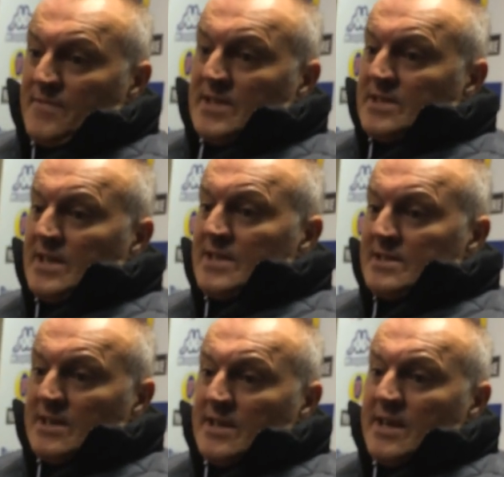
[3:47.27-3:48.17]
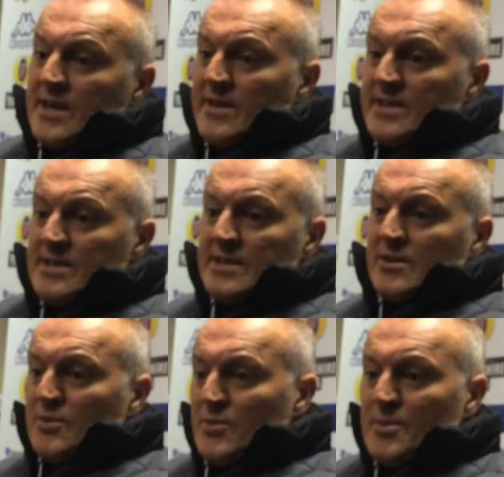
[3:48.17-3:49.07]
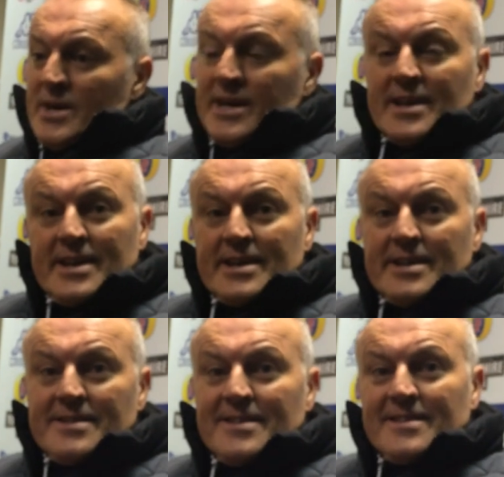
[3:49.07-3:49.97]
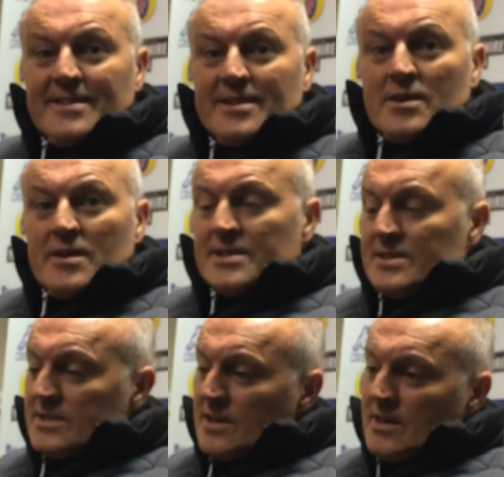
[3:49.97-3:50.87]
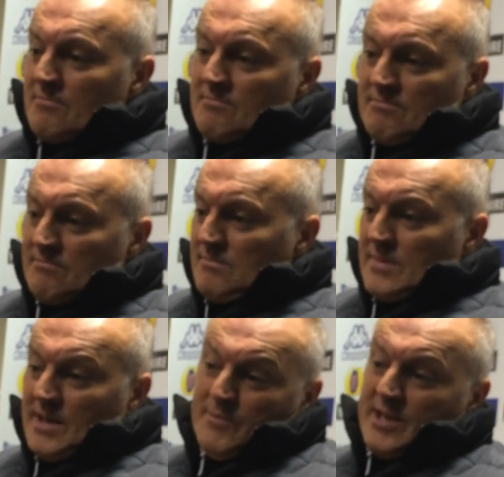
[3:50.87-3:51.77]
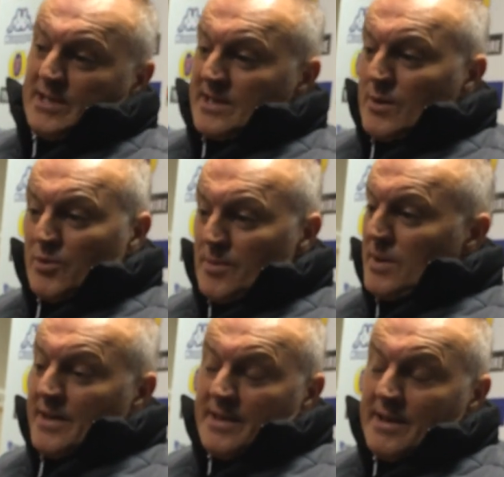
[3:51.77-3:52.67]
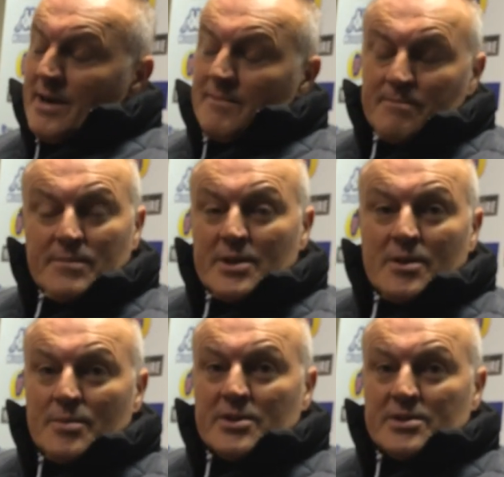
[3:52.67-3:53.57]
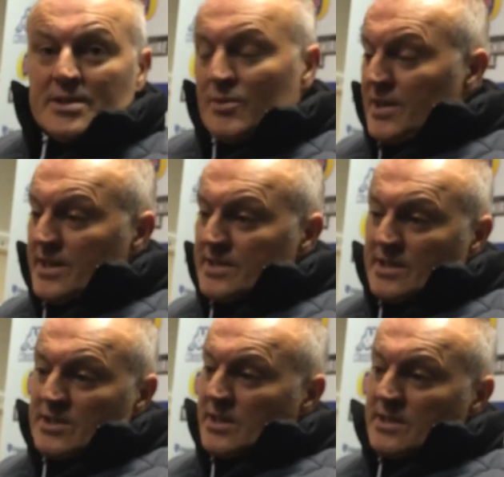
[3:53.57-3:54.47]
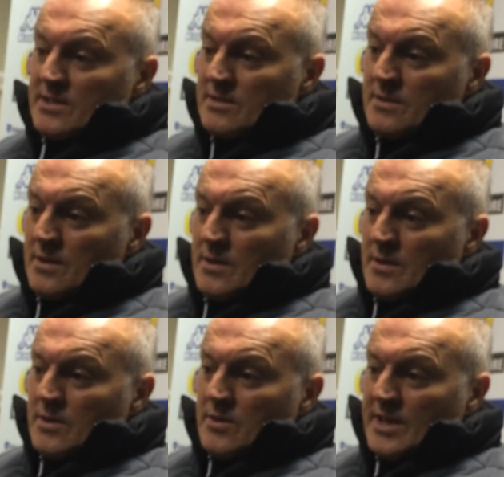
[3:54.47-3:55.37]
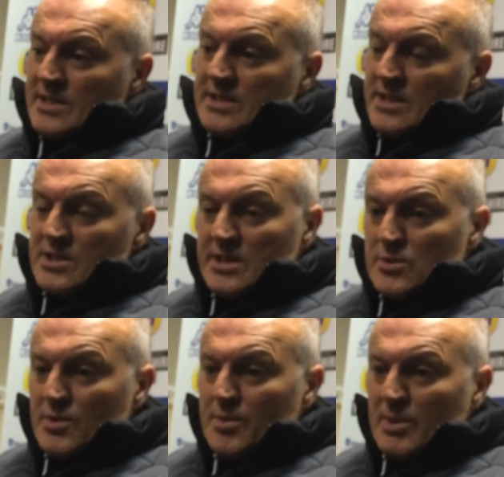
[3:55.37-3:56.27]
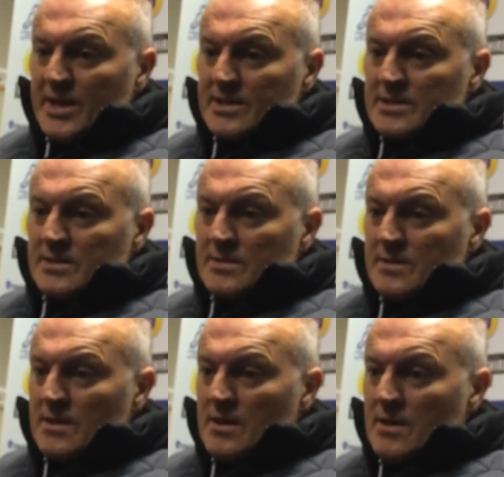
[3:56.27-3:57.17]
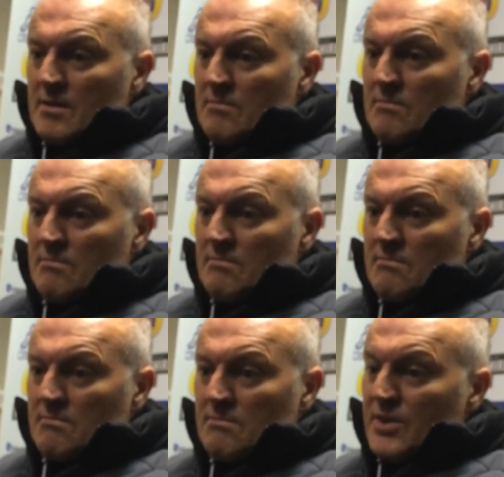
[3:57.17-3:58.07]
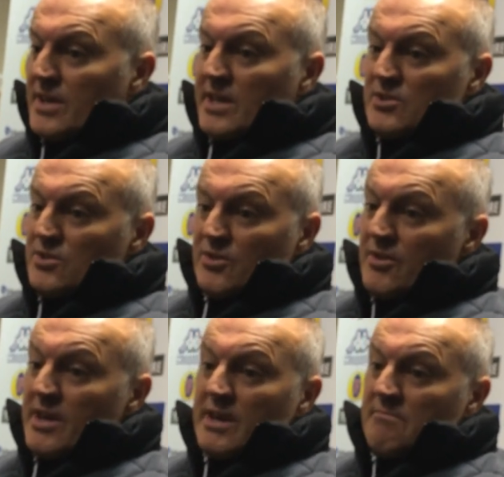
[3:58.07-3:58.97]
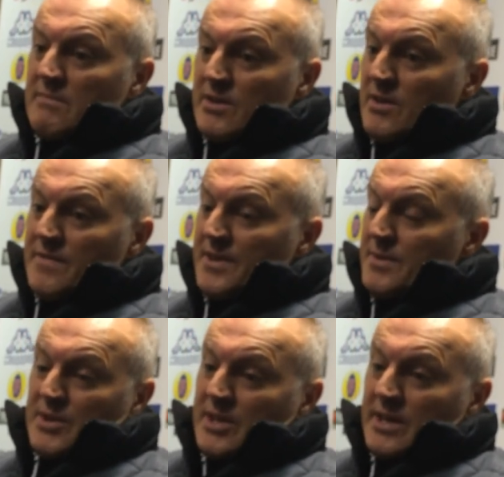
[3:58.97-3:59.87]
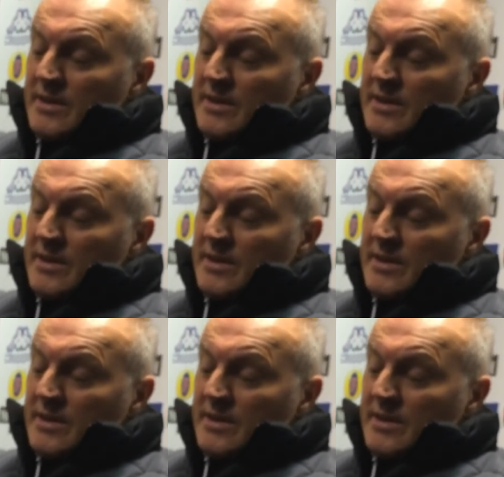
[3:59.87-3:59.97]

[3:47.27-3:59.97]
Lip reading: Fantastic, Leeds. Yeah, great to see another one of mine getting in. You know, he's and when I say one of mine, they are, you know, because I were there 6 years, and you know, that's 6 years worth of players. But the kid's done great. You know, if I'd have been here,